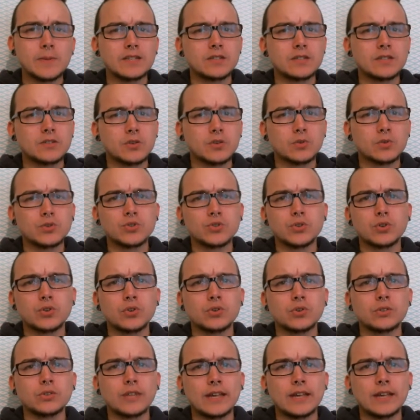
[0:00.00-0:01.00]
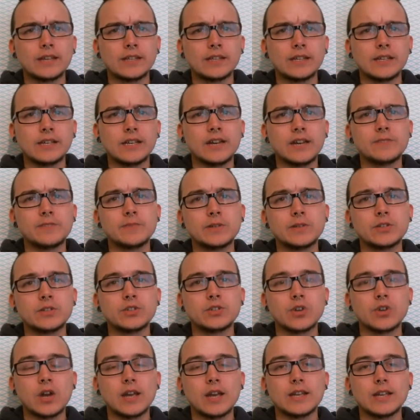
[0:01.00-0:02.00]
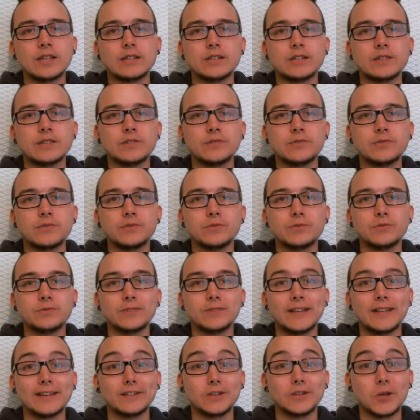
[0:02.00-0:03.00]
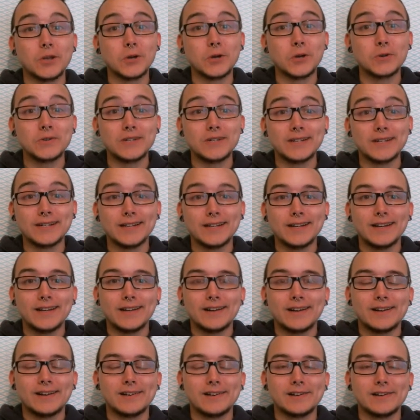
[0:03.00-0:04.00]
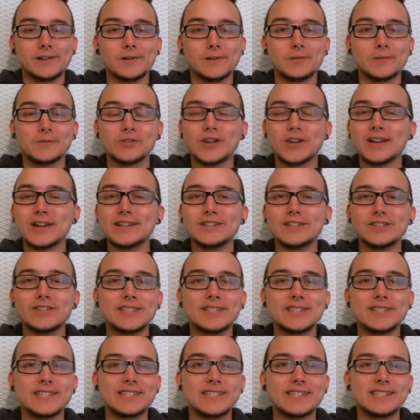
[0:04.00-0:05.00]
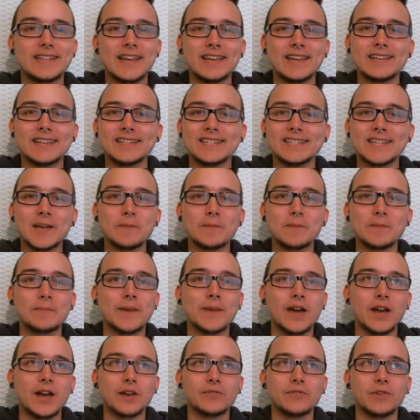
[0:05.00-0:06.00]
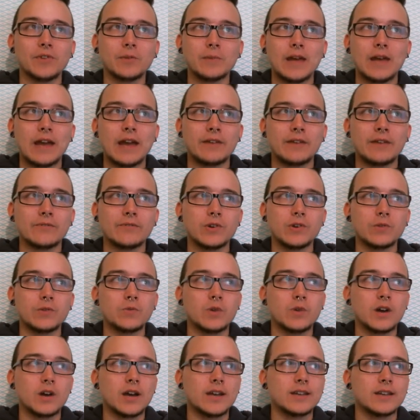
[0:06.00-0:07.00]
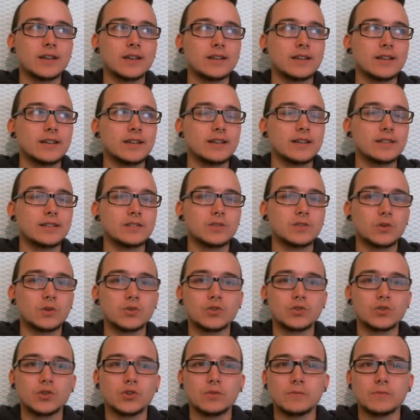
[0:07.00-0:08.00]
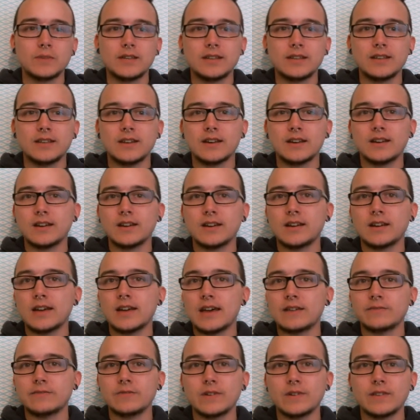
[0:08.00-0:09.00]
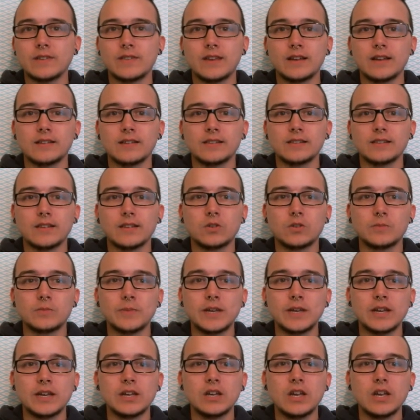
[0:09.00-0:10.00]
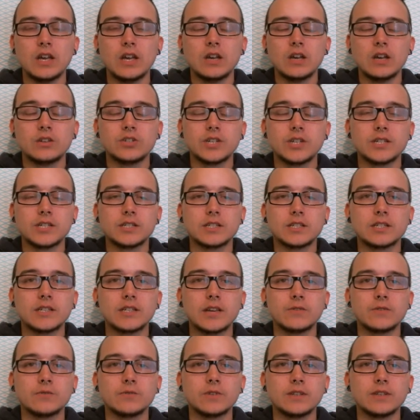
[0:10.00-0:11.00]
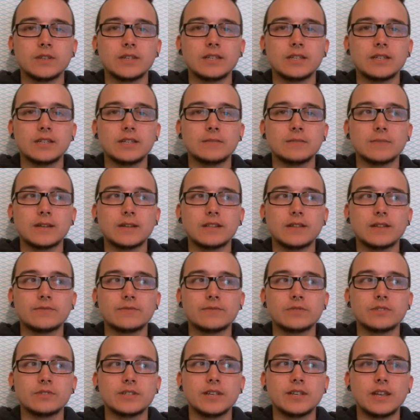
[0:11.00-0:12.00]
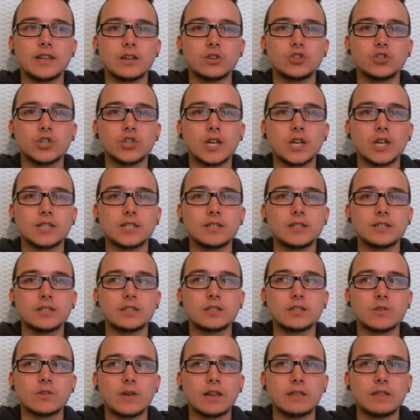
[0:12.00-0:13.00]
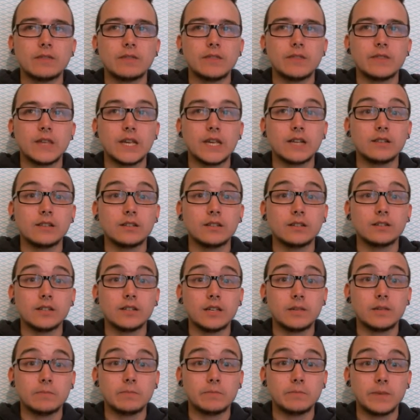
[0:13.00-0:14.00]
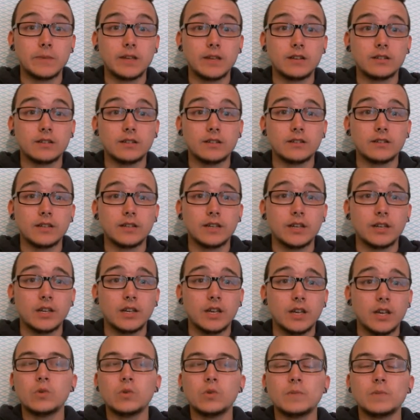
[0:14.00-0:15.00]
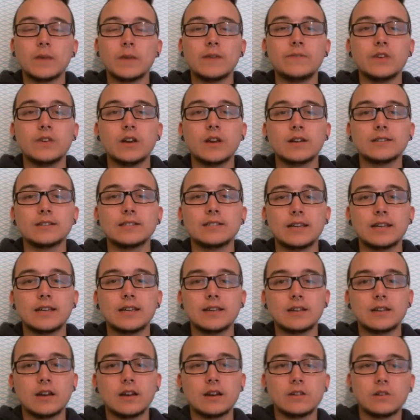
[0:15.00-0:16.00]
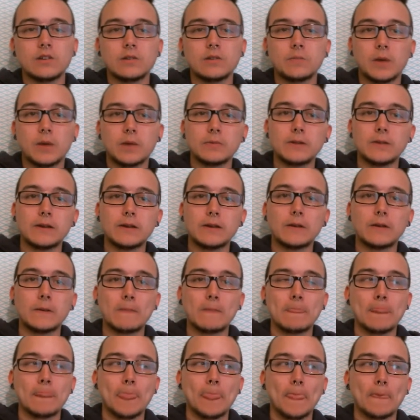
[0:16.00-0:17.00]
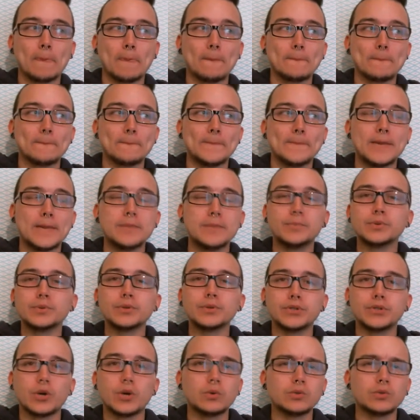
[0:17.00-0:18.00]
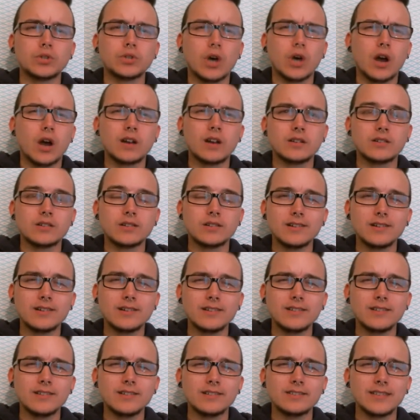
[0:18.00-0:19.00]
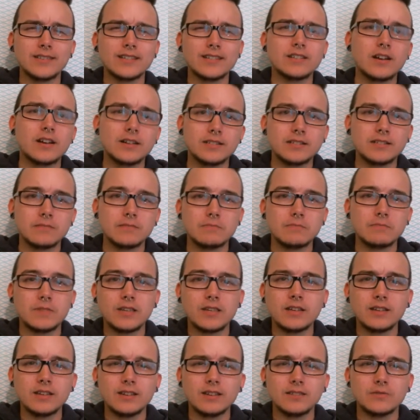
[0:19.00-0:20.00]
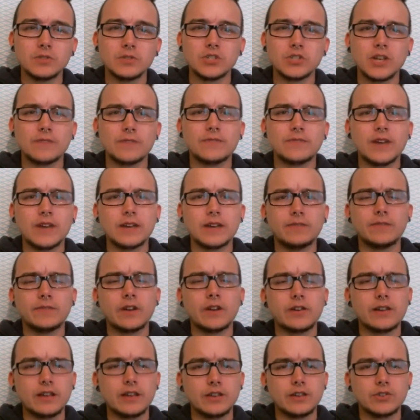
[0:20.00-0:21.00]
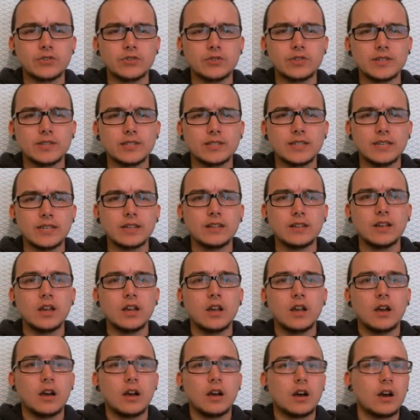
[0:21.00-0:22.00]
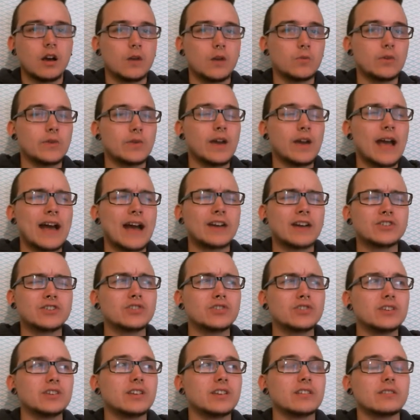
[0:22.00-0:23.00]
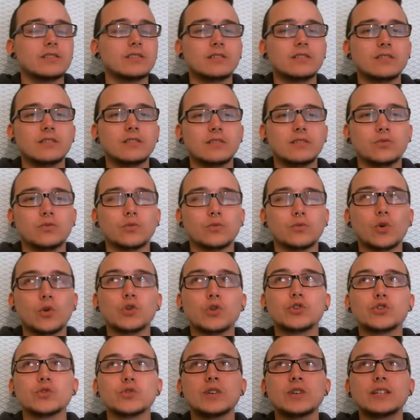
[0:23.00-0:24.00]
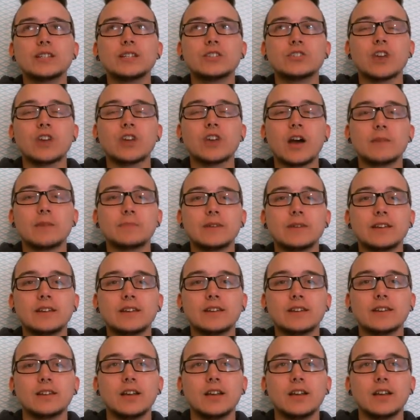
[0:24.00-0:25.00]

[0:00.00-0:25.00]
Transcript: social lately. I've been trying to lay low, trying to just take a step back from everyone, social media, everything a little bit, just because I really need my levels to get adjusted so I can think clearly and be clearly. When my fiance and I are in public, people don't talk to her. They talk to me, which I find very interesting. We were actually grocery shopping